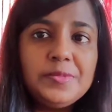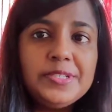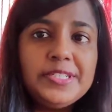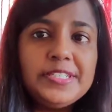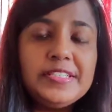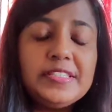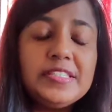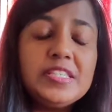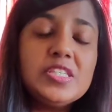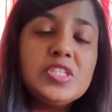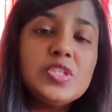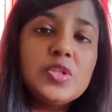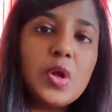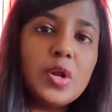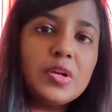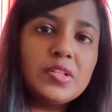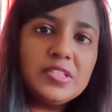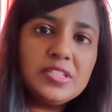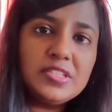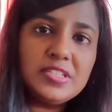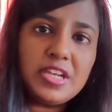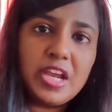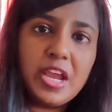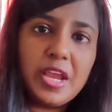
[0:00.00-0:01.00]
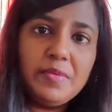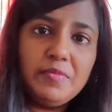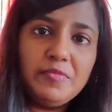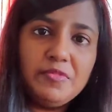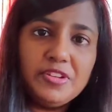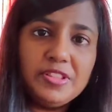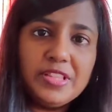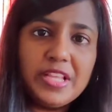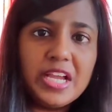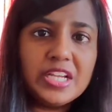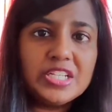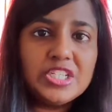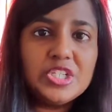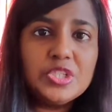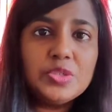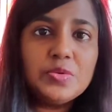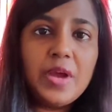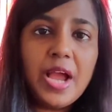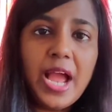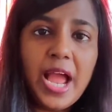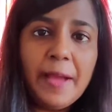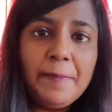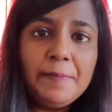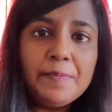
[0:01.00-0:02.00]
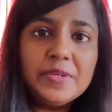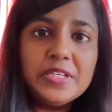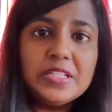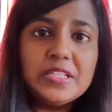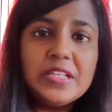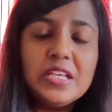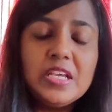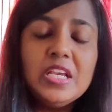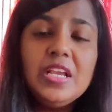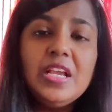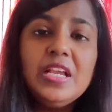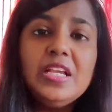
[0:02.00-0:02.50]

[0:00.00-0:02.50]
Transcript: but this is not the time for that to happen.